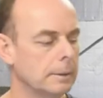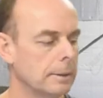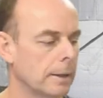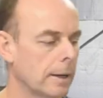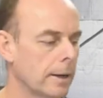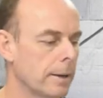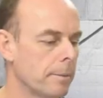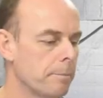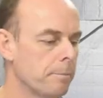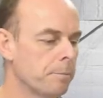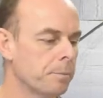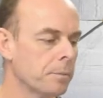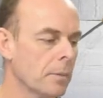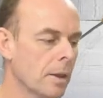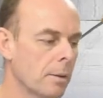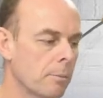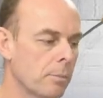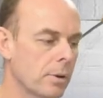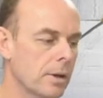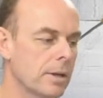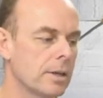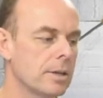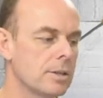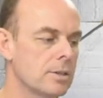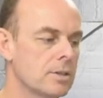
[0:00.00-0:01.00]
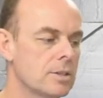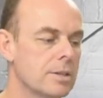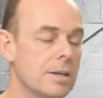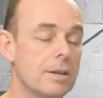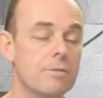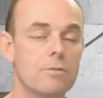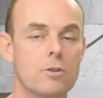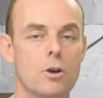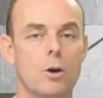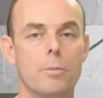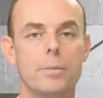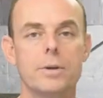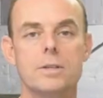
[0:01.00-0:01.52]
Um, please
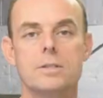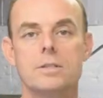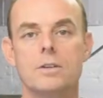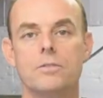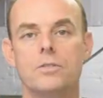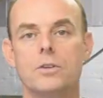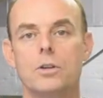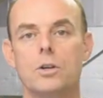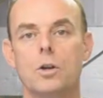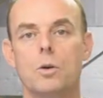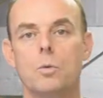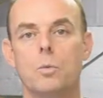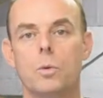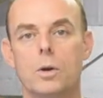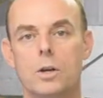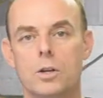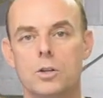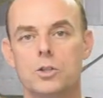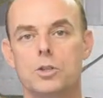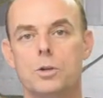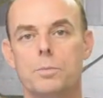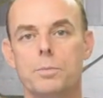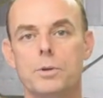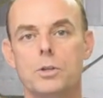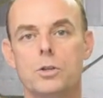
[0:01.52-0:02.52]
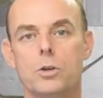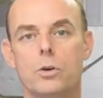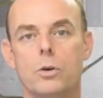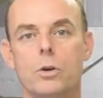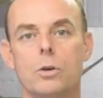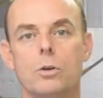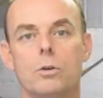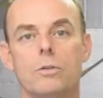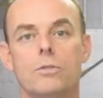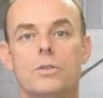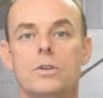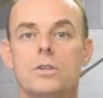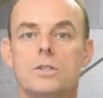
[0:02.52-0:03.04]
leave comments if you know what I should be
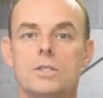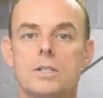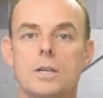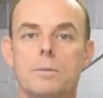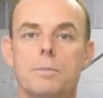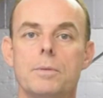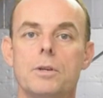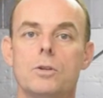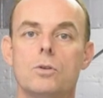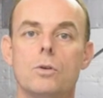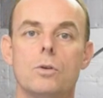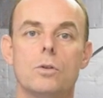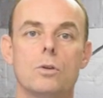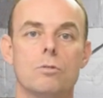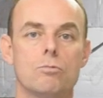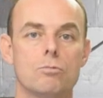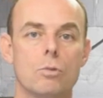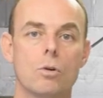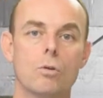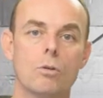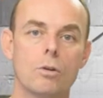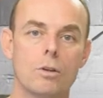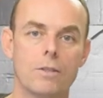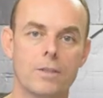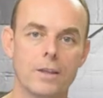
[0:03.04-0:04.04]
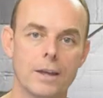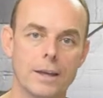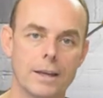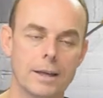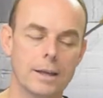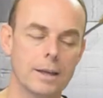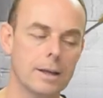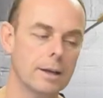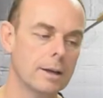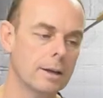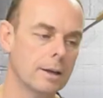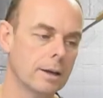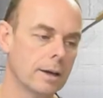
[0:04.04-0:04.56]
doing or if you see me doing the wrong
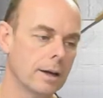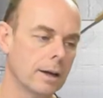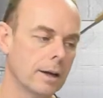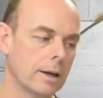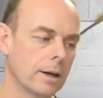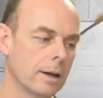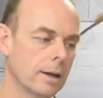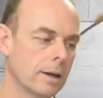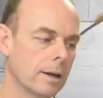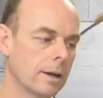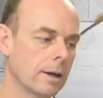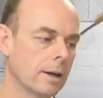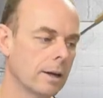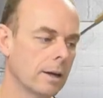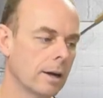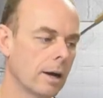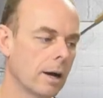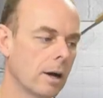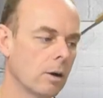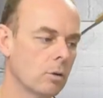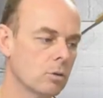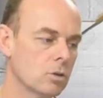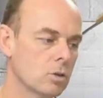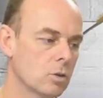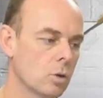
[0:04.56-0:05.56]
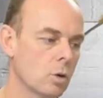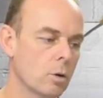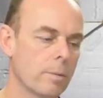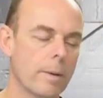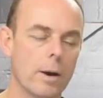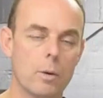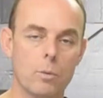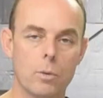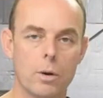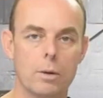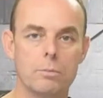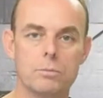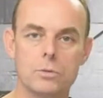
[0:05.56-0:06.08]
thing. Uh, I'll talk
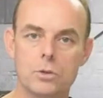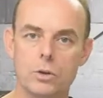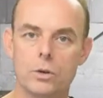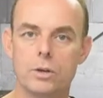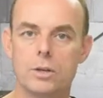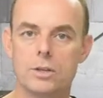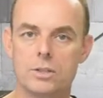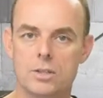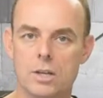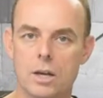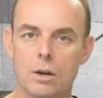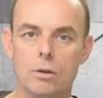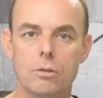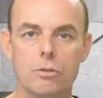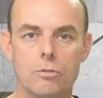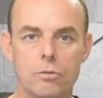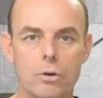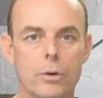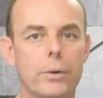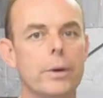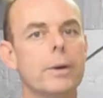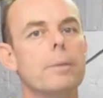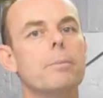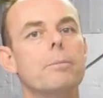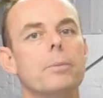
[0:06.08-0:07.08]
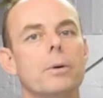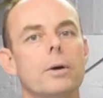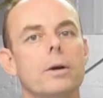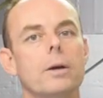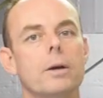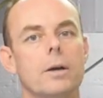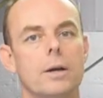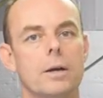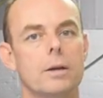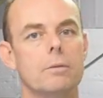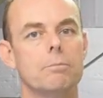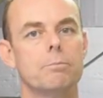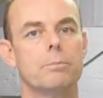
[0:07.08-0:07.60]
about what I'm doing as I go through it, but
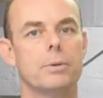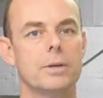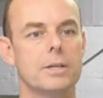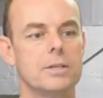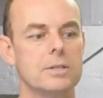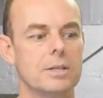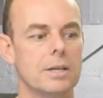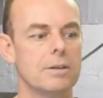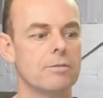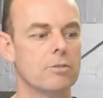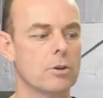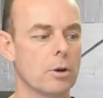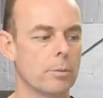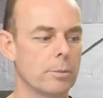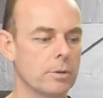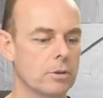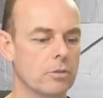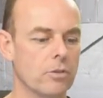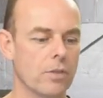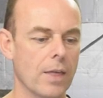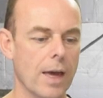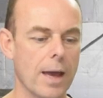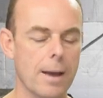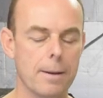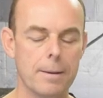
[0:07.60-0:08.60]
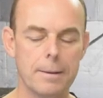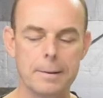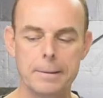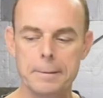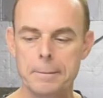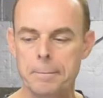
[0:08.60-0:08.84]
uh, please leave comments for that.